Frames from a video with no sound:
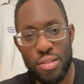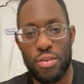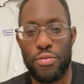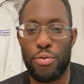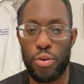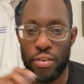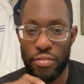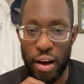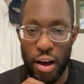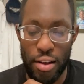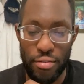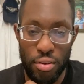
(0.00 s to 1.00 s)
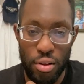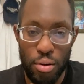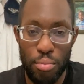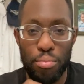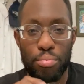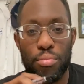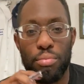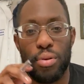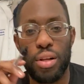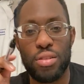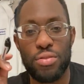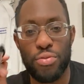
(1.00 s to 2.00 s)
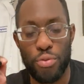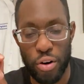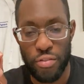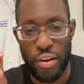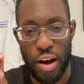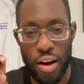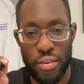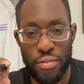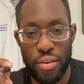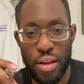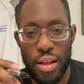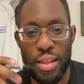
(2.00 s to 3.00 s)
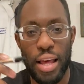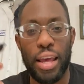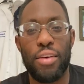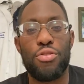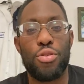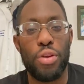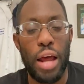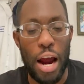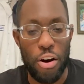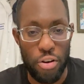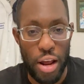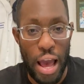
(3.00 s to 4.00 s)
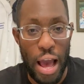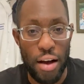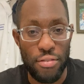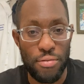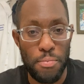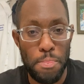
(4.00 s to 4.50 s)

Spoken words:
So 45 plus 45, that gives you an hour and a half.